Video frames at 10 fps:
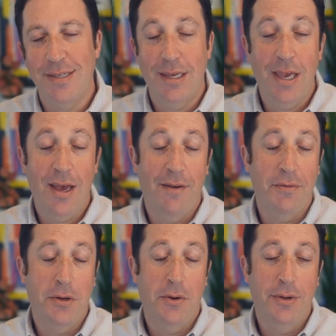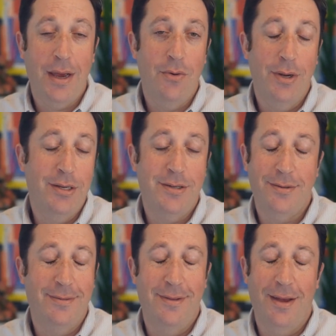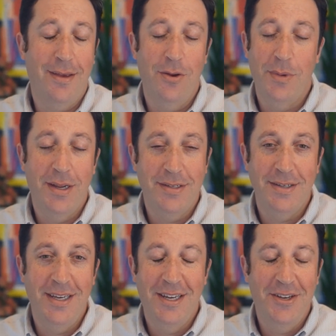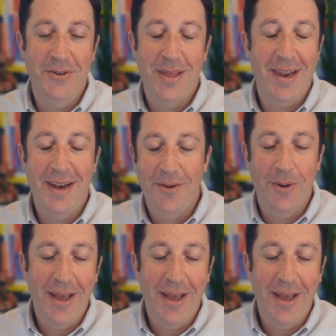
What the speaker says: And it's like, yeah, for cold outreach, a human doesn't need to do that anyway.